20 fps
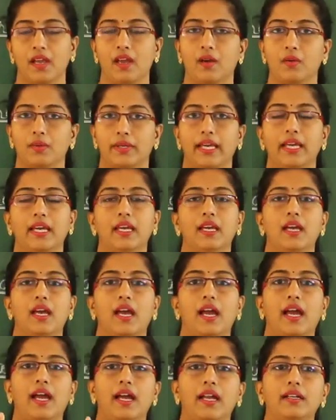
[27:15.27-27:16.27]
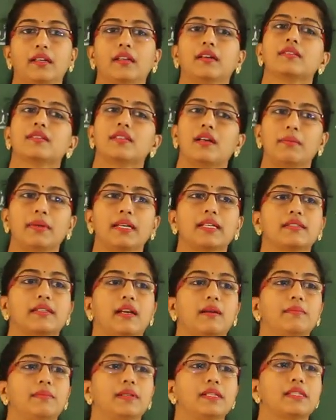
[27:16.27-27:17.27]
Okay, and some
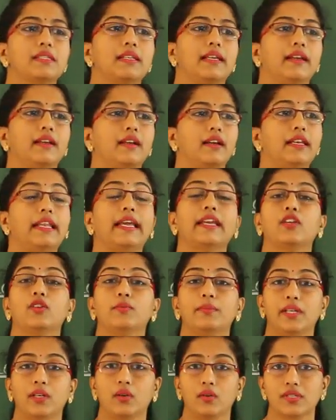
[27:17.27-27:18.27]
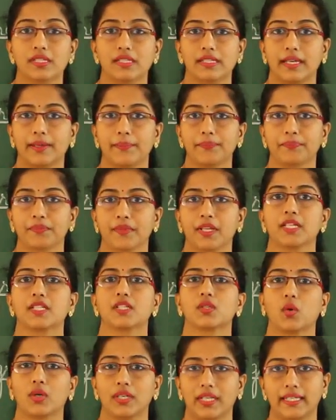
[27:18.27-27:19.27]
examples like leguminosae,
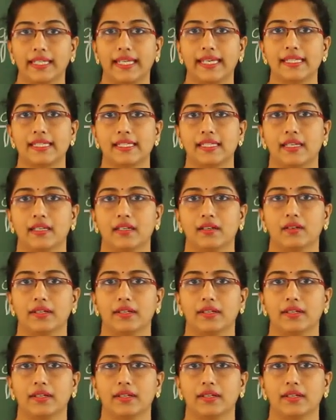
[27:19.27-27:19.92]
solanaceae.